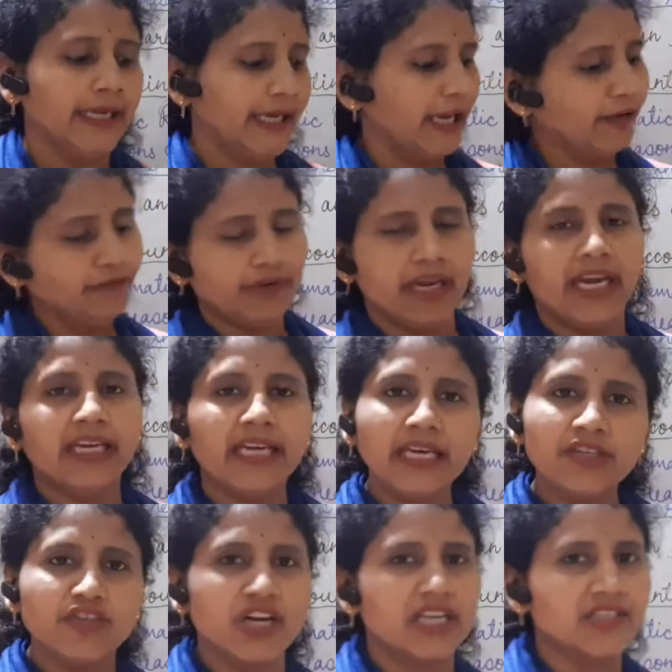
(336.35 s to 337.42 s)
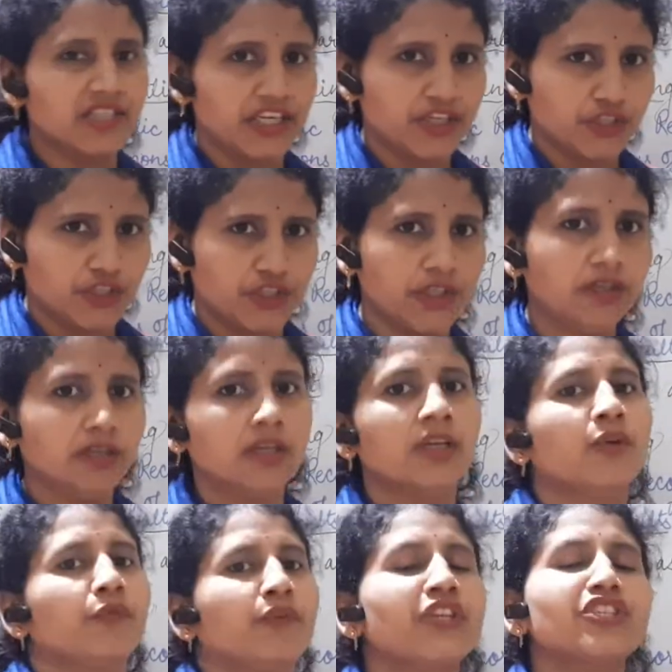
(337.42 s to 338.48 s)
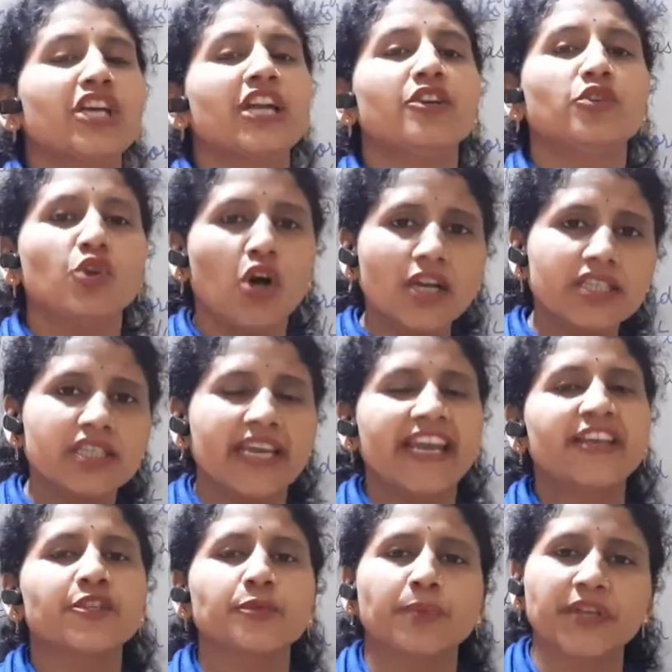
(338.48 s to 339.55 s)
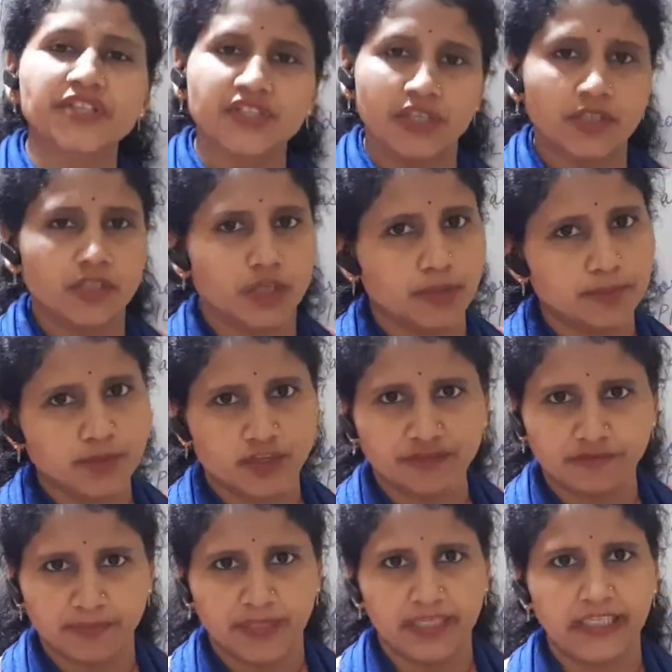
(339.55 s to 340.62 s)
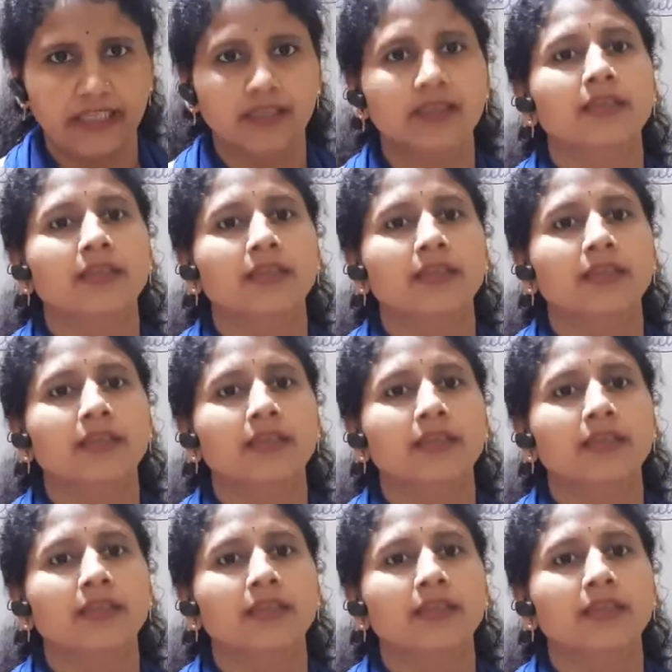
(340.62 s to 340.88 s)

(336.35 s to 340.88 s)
If any transaction which are not expressed in terms of money,